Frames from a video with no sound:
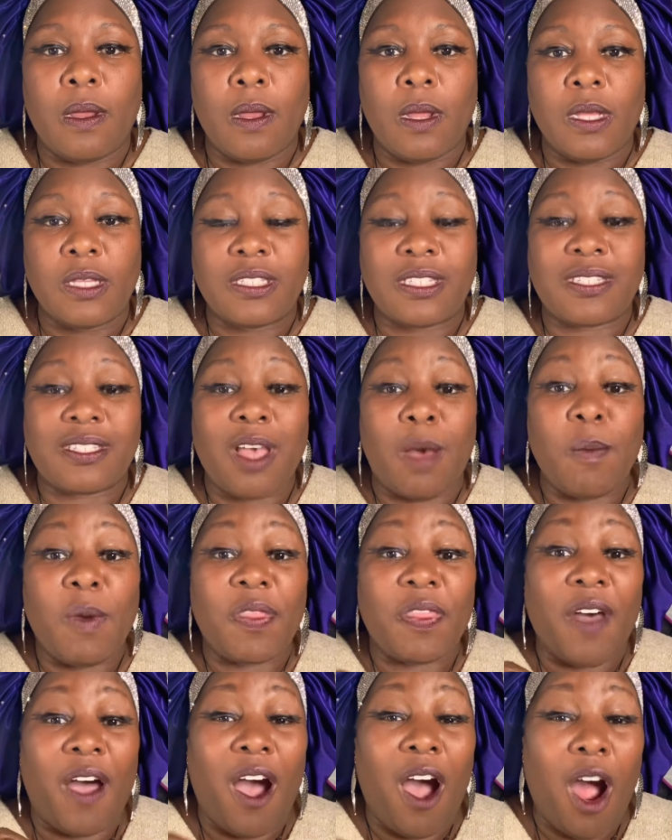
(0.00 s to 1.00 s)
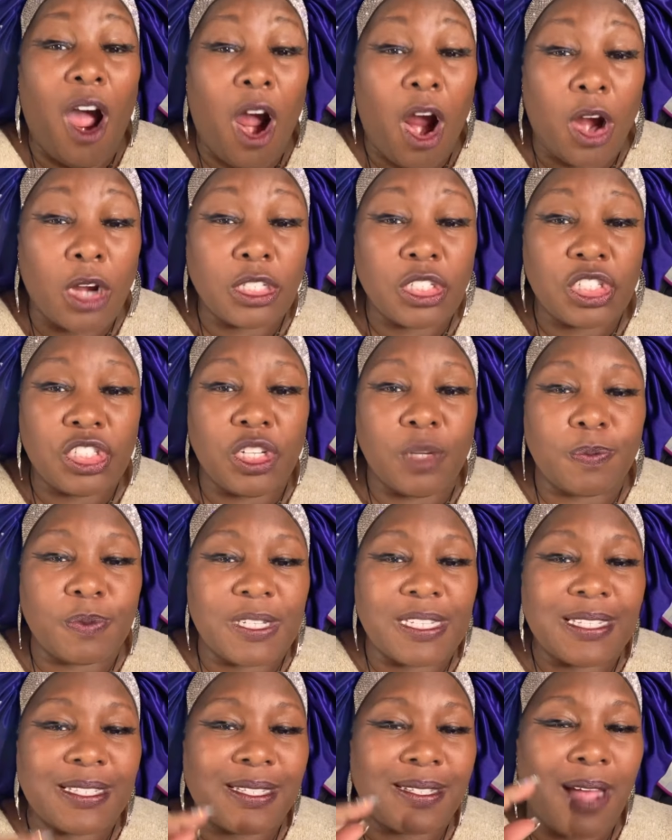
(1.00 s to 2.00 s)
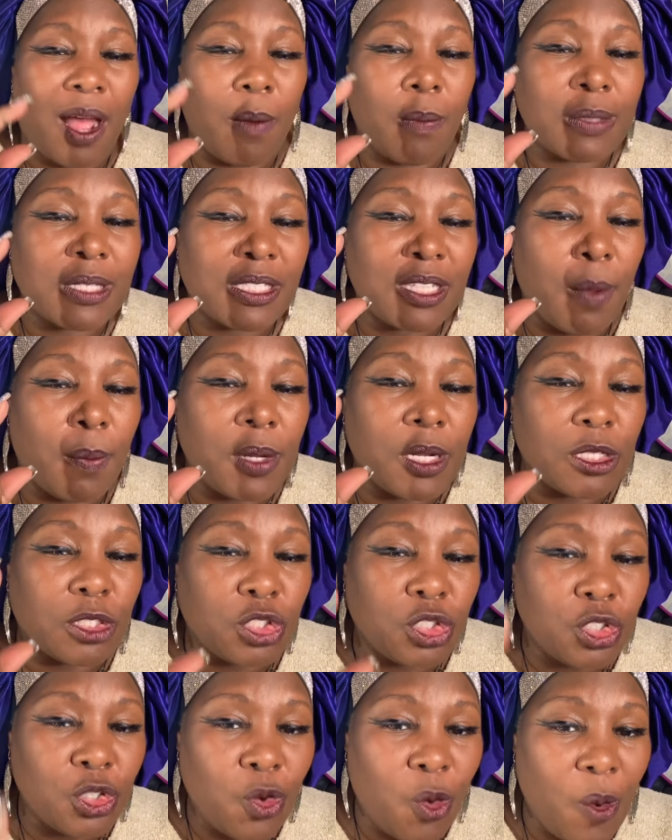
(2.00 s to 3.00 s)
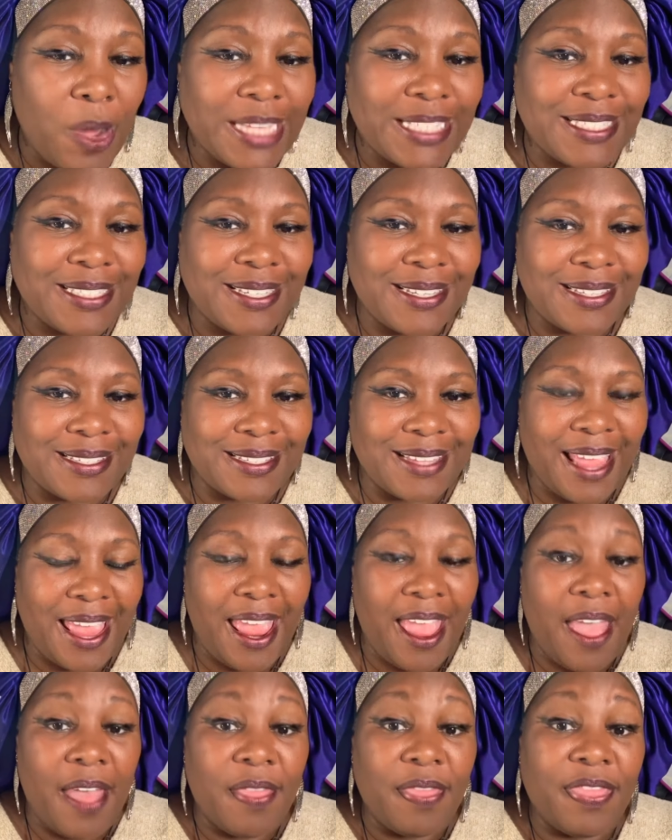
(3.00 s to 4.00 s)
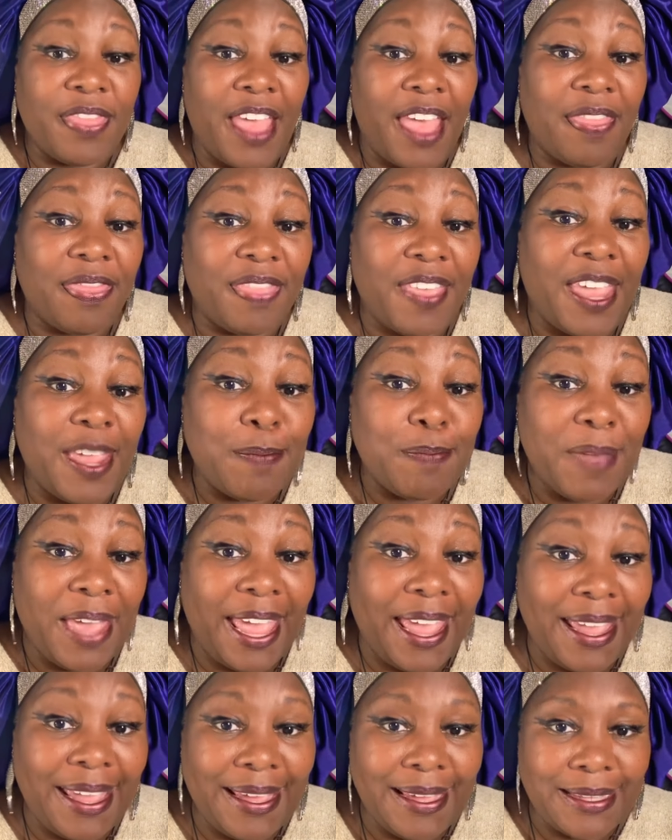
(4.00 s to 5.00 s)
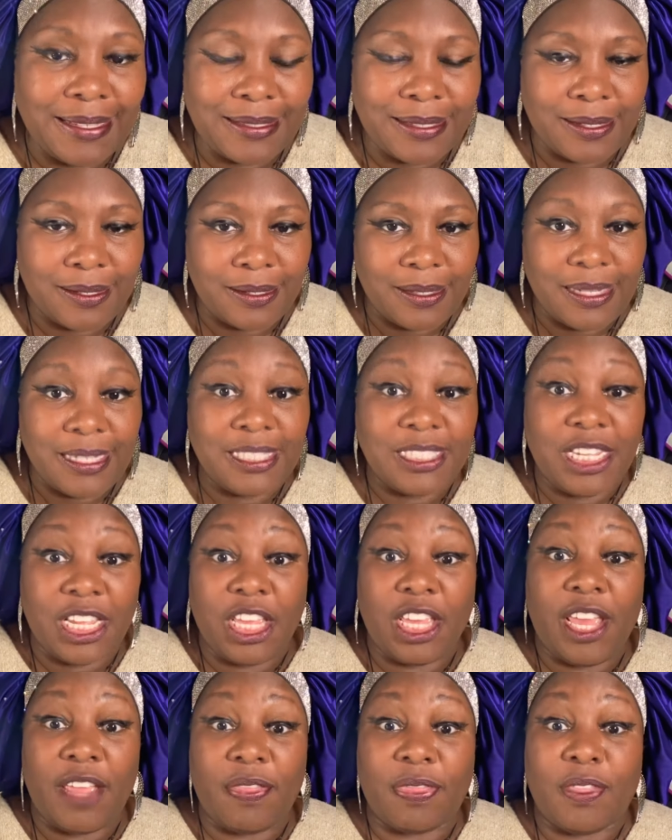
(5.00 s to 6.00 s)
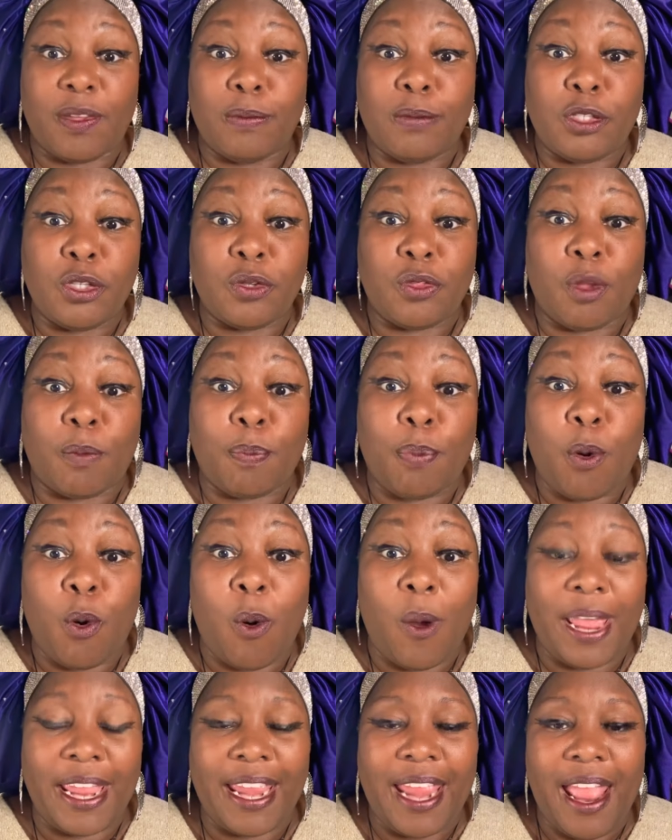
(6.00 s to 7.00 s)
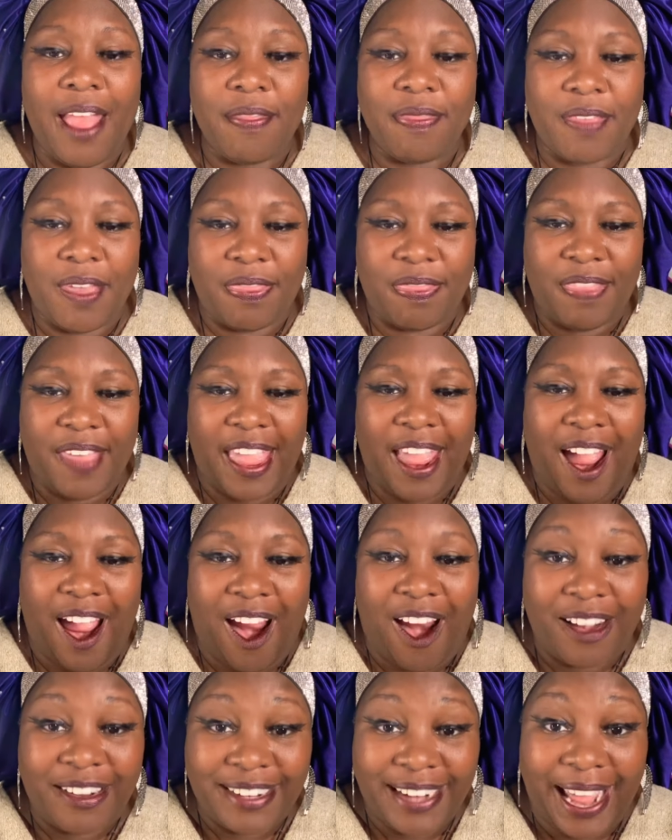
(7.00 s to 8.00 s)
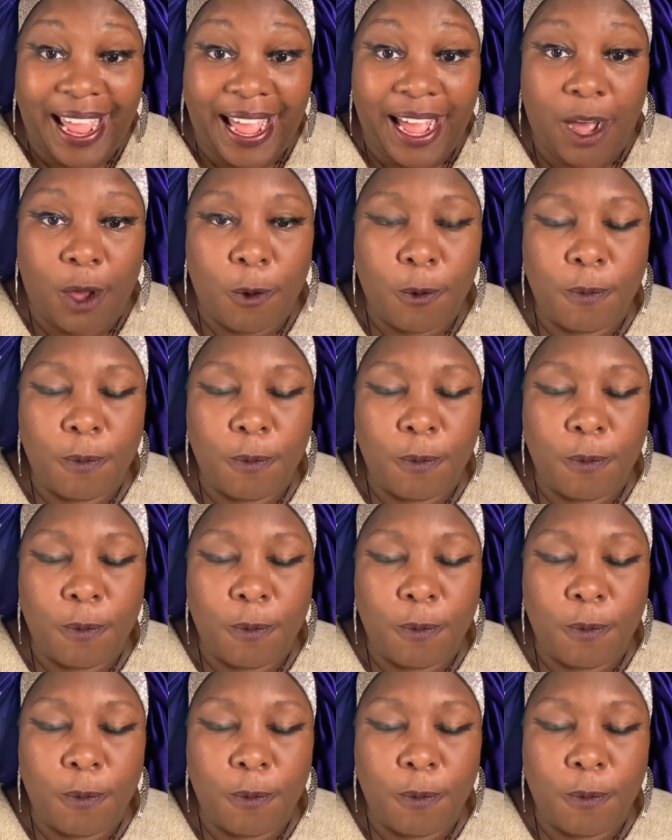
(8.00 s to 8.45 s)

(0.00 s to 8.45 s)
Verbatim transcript: some of the hardships and some, some of the choices that they made to get them to the point that they are now.